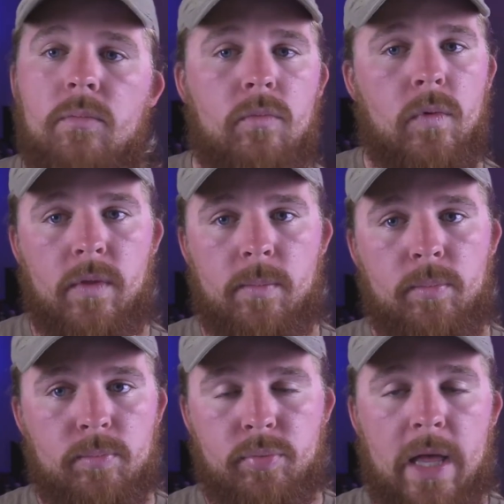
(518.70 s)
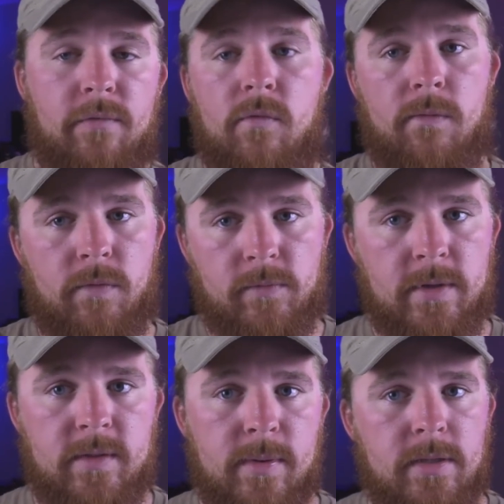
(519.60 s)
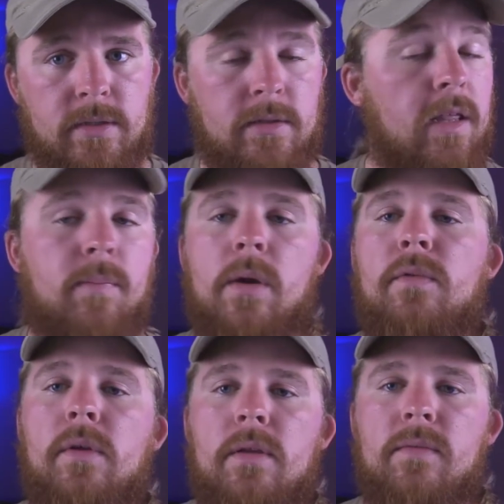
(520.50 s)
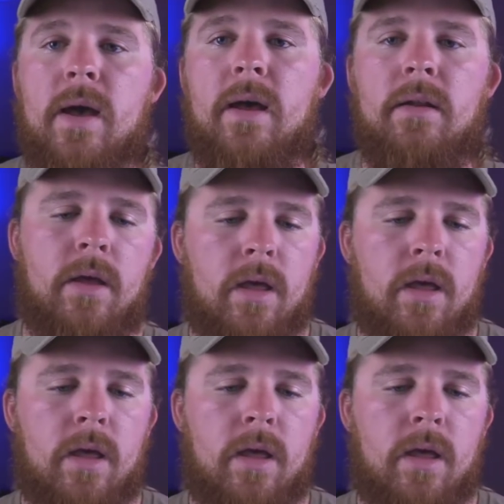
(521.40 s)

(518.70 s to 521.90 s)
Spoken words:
we're the platform for free speech. That's perfectly fine.